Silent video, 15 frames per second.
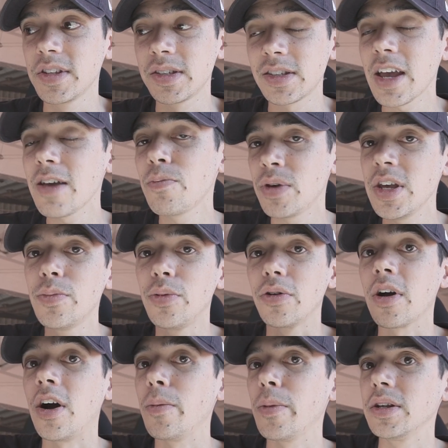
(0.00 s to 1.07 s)
the same people
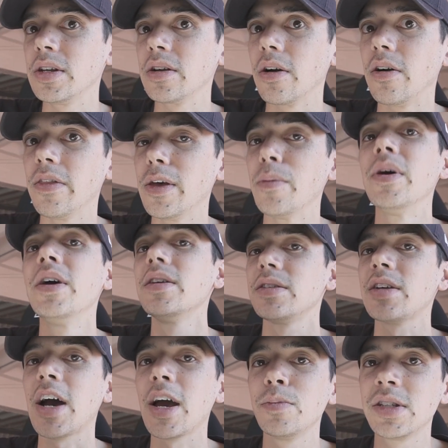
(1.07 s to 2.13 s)
commenting on them,
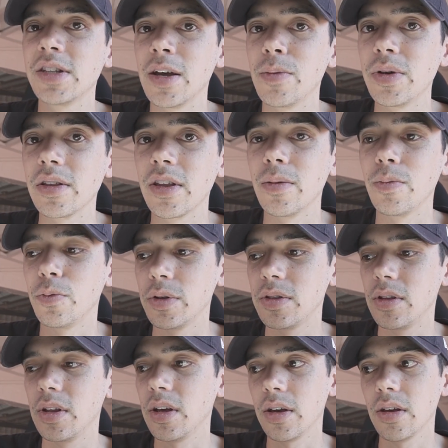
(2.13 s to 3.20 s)
timestamping them with
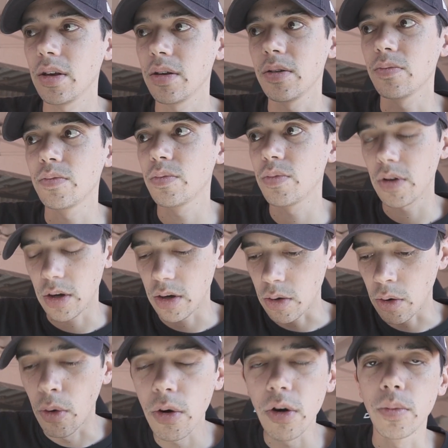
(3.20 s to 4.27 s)

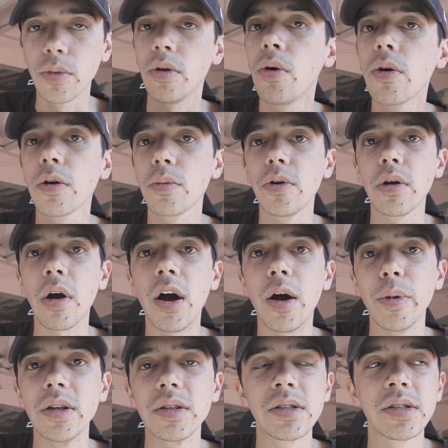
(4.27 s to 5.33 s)
horrible, horrible
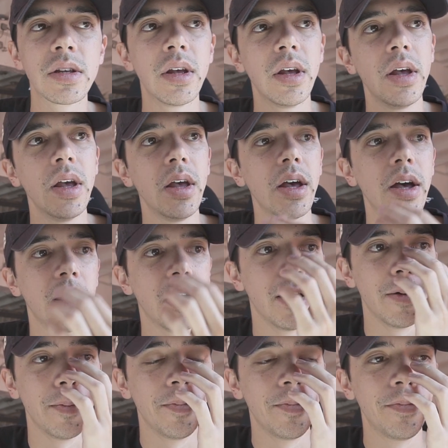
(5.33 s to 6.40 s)
comments.
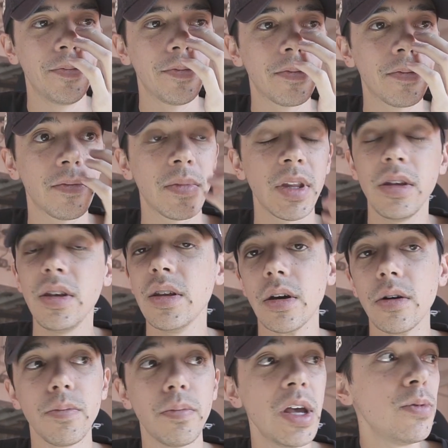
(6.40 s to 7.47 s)
You
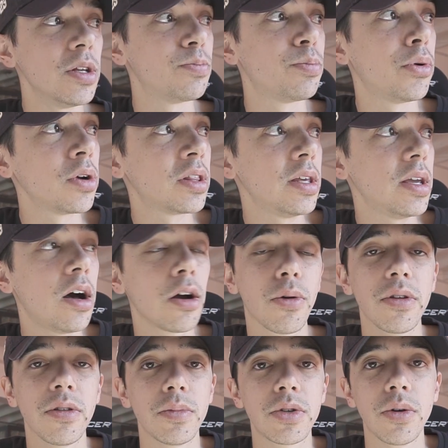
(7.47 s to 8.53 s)
know, maybe point the
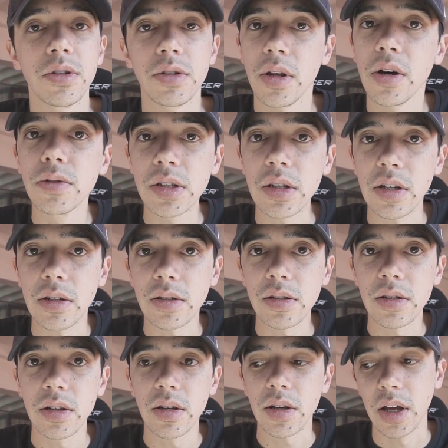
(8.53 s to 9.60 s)
algorithm towards those
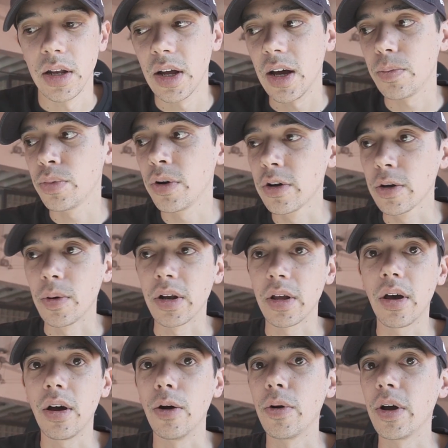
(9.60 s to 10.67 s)
things and not Pokemon
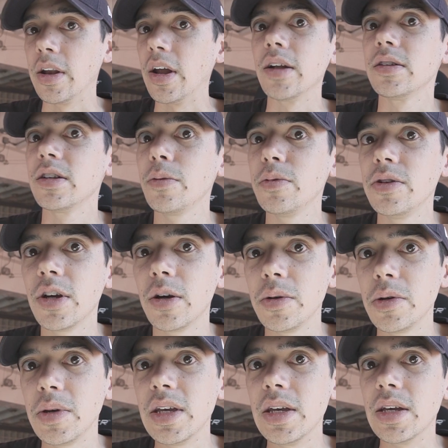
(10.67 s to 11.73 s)
Go and not
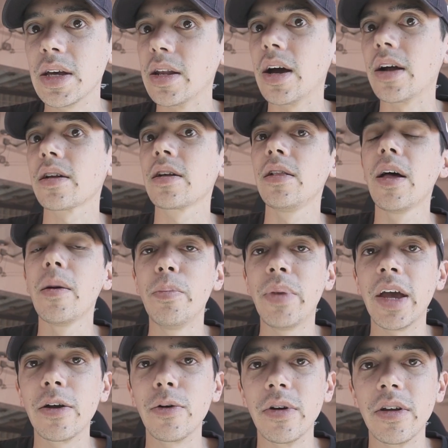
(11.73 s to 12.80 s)
WWE and not Club
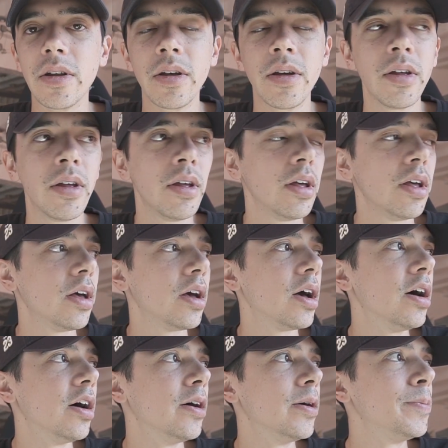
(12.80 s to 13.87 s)
Penguin.
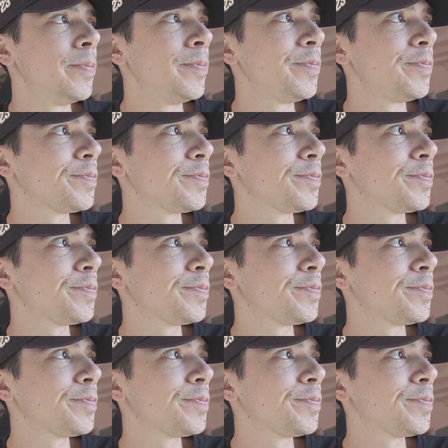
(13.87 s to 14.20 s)
I